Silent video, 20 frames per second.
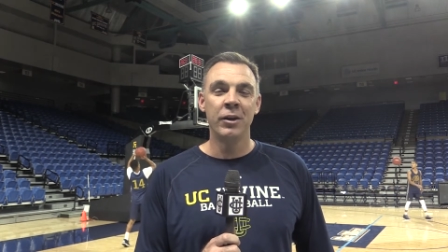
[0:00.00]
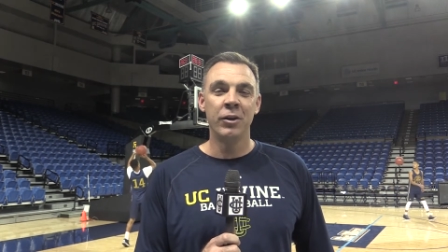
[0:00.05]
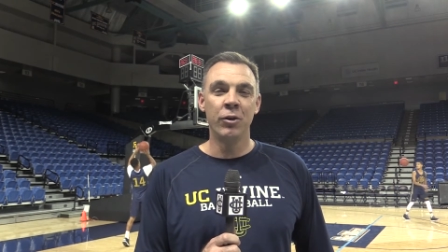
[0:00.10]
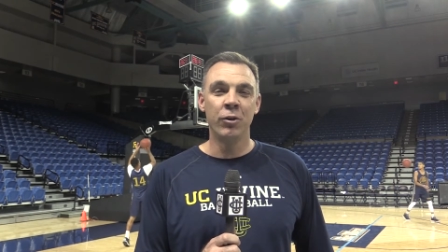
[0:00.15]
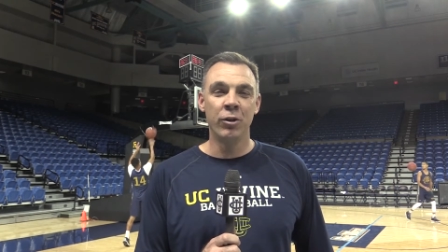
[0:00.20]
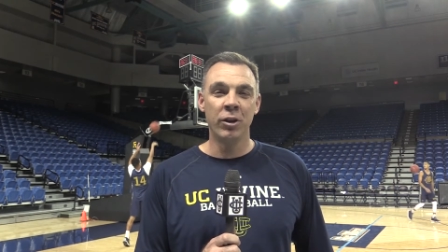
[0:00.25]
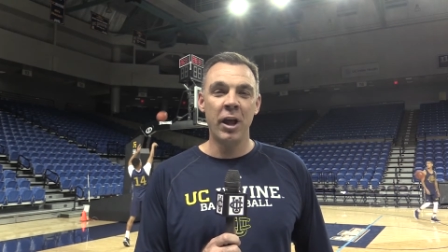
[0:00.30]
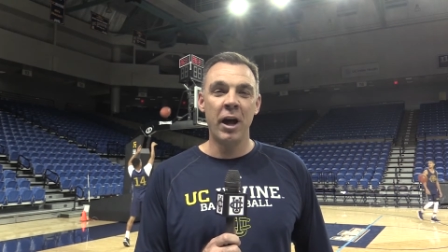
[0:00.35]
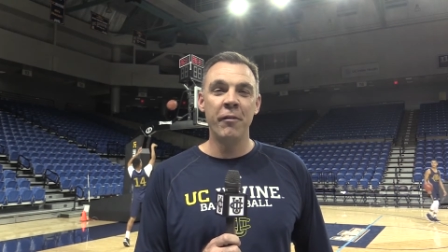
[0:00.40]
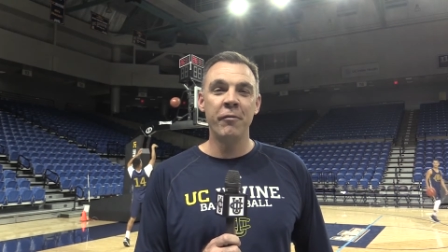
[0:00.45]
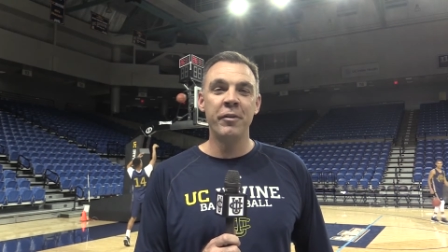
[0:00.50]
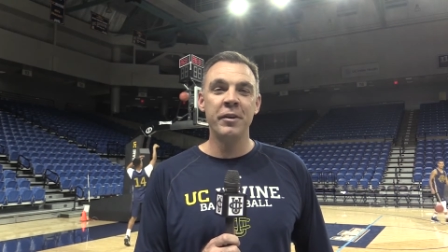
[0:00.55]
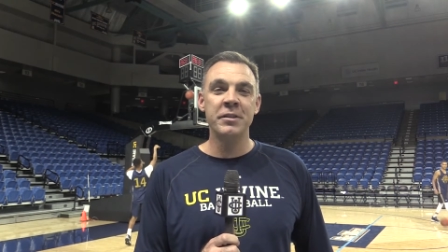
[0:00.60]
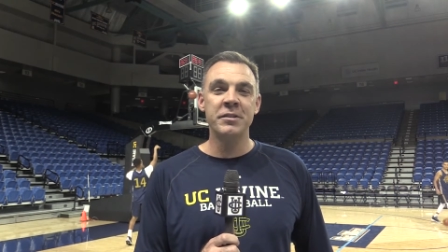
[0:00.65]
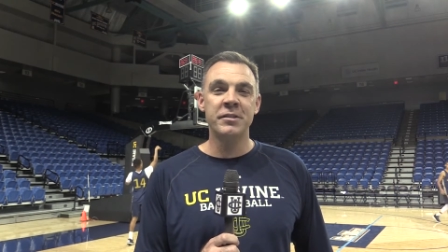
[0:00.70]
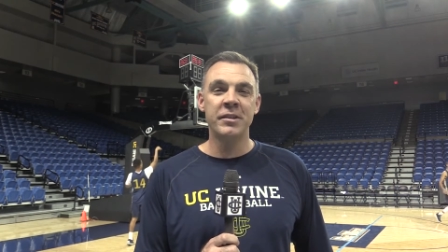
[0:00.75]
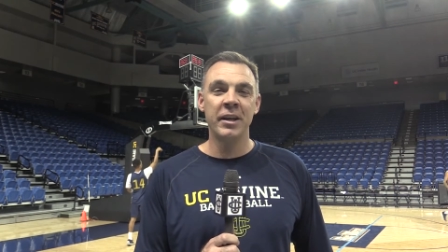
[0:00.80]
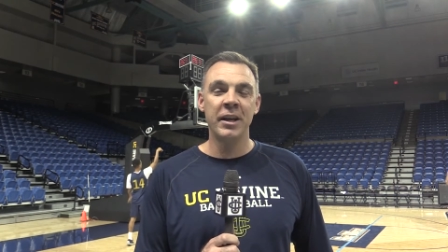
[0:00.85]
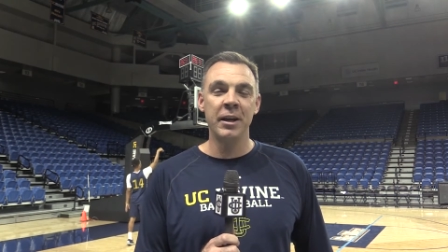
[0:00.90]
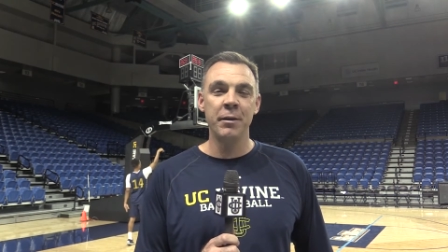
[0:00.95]
You'll love
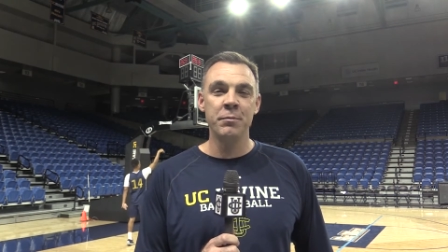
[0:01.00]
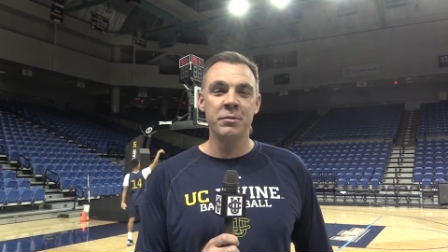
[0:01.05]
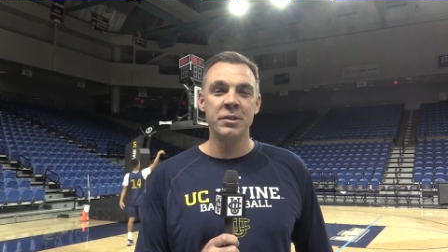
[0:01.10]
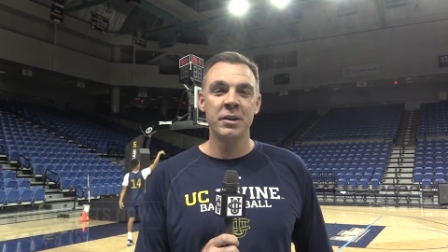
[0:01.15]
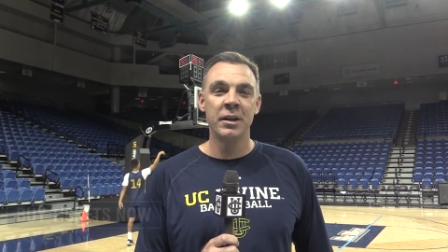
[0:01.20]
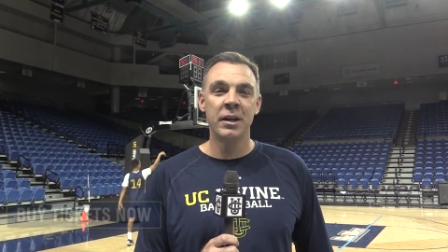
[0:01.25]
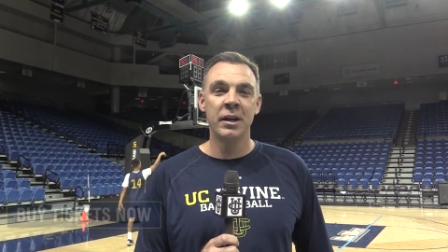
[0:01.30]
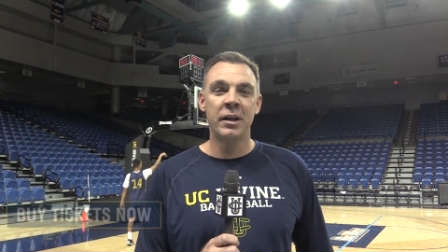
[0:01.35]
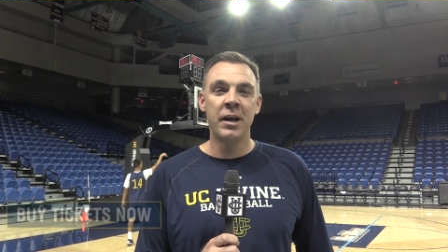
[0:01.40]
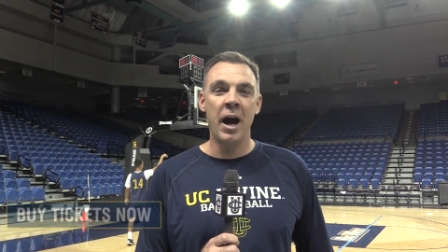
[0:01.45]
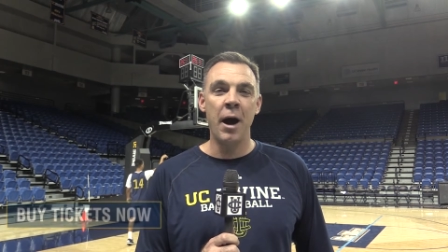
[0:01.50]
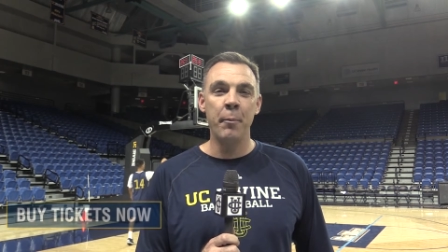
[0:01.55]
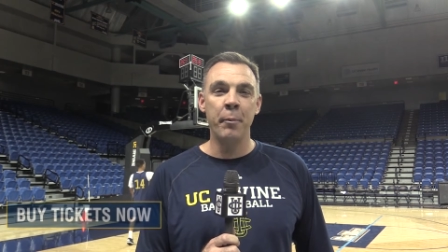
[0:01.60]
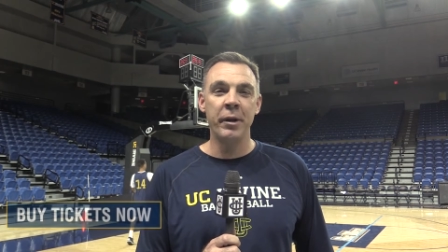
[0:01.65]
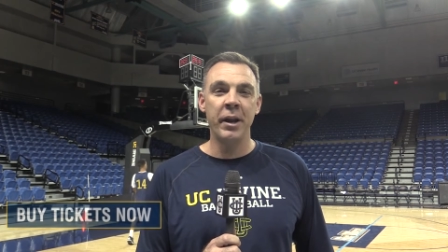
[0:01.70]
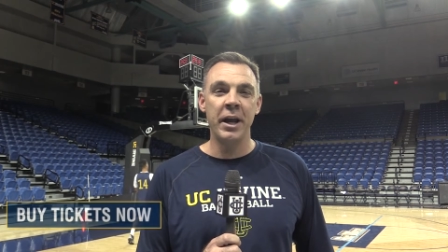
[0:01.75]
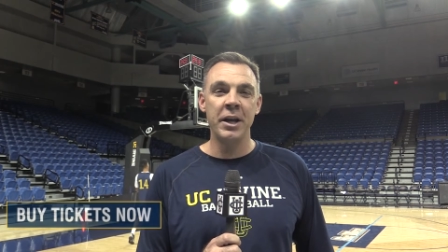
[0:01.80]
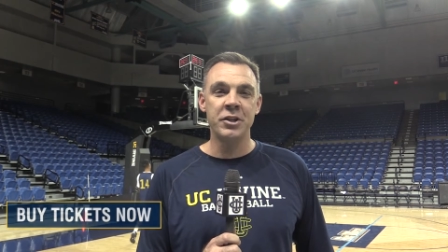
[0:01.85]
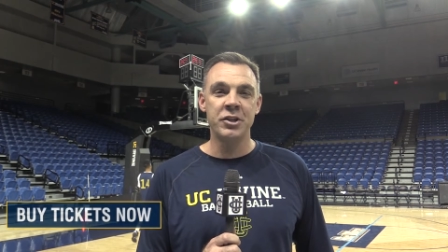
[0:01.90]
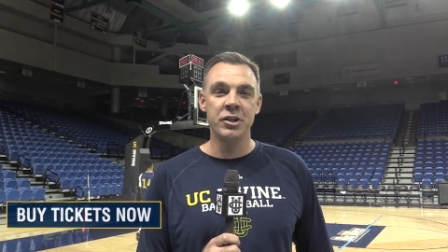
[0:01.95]
this team's
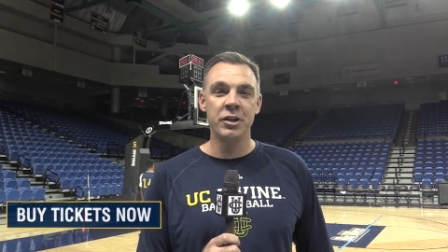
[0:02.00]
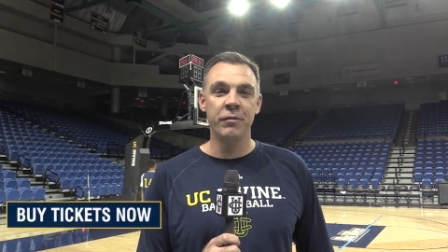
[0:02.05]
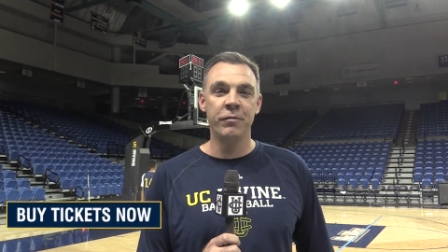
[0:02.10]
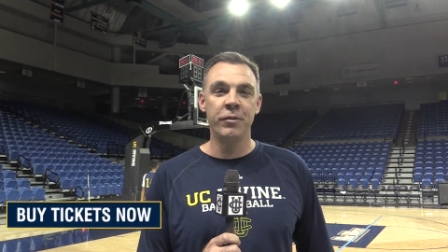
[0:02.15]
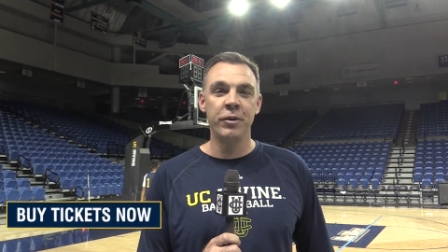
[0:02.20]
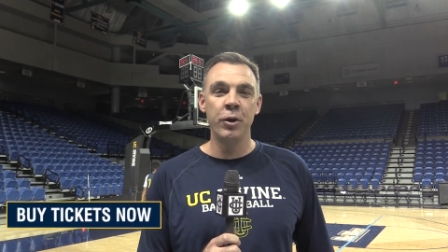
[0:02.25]
combination of